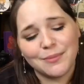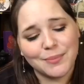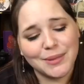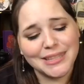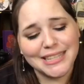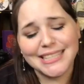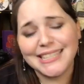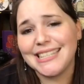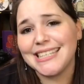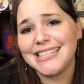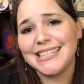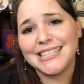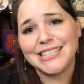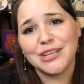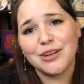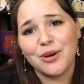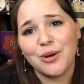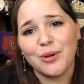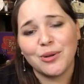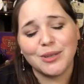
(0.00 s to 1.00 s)
but this is
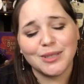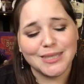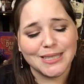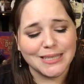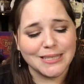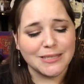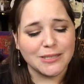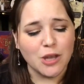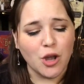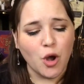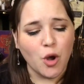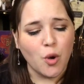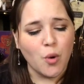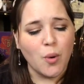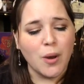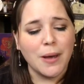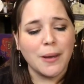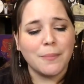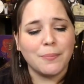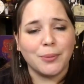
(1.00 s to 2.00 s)
still
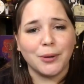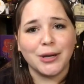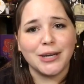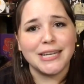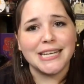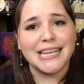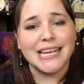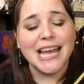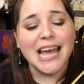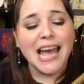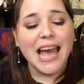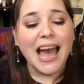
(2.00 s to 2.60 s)
so pretty.